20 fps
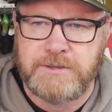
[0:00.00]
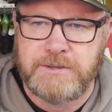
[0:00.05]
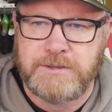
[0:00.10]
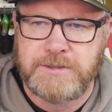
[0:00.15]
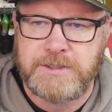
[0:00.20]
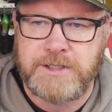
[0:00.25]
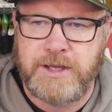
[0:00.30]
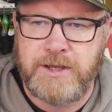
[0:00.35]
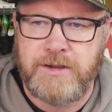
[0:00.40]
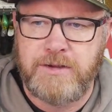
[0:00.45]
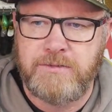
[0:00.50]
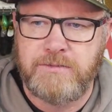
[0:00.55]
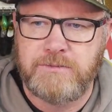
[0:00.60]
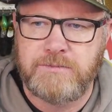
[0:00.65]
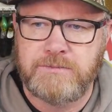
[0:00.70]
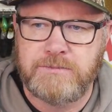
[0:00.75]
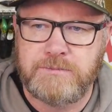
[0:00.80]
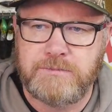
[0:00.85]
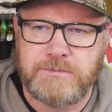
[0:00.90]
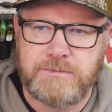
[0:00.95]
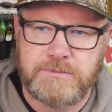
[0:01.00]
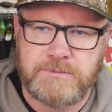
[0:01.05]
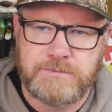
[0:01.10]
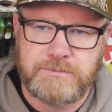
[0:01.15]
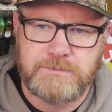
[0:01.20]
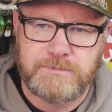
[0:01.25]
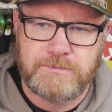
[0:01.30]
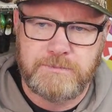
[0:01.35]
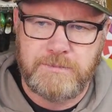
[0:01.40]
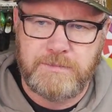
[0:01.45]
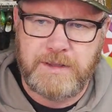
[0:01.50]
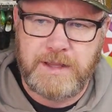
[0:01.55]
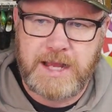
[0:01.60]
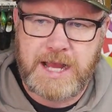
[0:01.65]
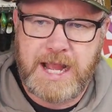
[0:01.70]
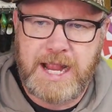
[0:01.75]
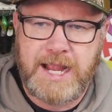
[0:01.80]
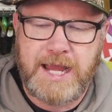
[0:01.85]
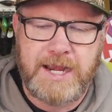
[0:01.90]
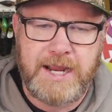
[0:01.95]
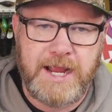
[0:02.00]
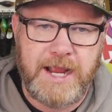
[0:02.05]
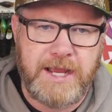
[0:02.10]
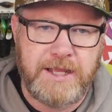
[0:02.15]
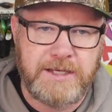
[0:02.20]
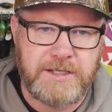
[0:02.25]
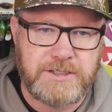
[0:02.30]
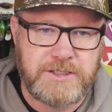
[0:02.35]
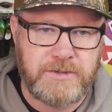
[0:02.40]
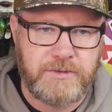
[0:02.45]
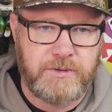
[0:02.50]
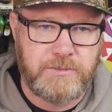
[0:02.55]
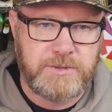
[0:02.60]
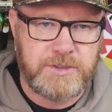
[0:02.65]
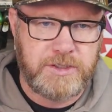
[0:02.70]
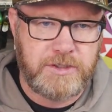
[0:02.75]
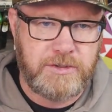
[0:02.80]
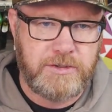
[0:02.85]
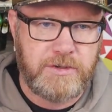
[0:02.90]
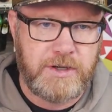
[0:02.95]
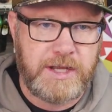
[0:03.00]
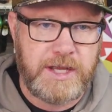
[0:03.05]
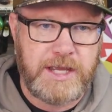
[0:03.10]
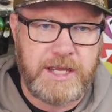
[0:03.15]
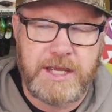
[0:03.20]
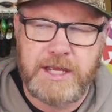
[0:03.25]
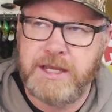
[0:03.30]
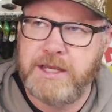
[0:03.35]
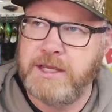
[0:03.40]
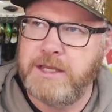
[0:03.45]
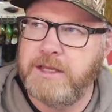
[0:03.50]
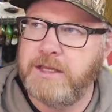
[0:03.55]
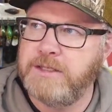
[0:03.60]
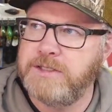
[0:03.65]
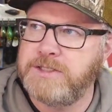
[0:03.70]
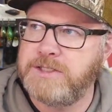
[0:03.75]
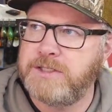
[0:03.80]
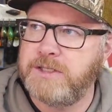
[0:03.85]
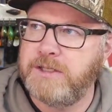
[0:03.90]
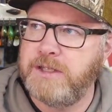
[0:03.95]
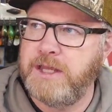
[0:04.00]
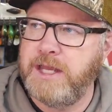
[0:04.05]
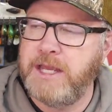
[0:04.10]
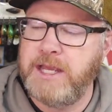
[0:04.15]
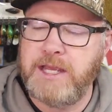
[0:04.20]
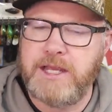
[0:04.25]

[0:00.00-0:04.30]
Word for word: So I got to hand it to him too. He is, he